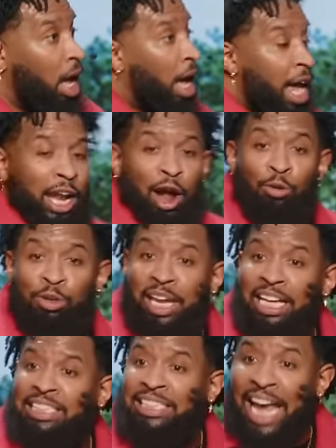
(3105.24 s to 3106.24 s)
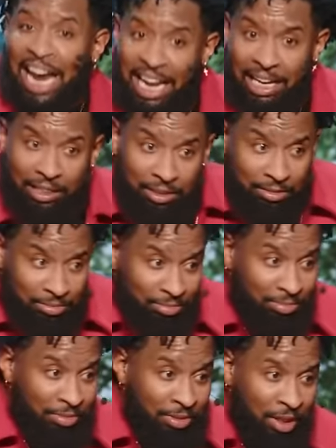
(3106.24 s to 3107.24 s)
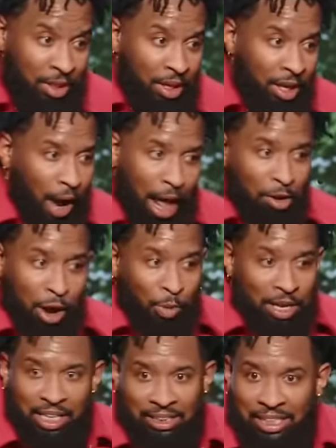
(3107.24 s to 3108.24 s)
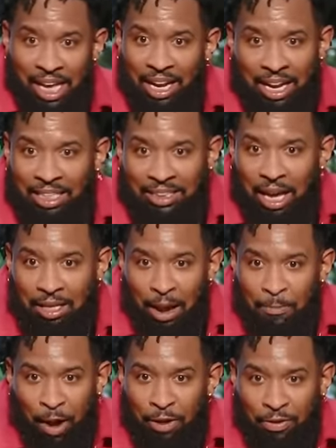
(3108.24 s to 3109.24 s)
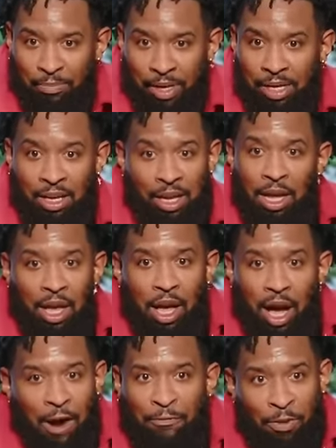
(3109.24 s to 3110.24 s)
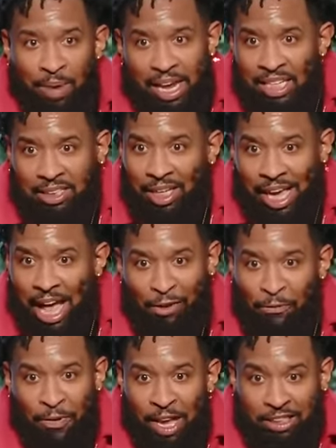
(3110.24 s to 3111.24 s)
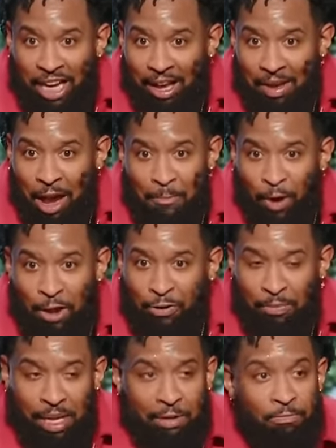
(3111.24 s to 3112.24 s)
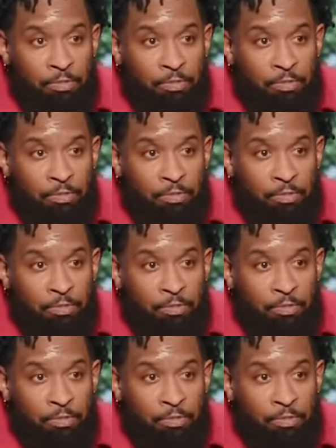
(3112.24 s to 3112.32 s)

He don't deskin it. I don't know what deskinning is. Y'all pray for me. I'm from Ensley. I don't fish. y'all pray for me.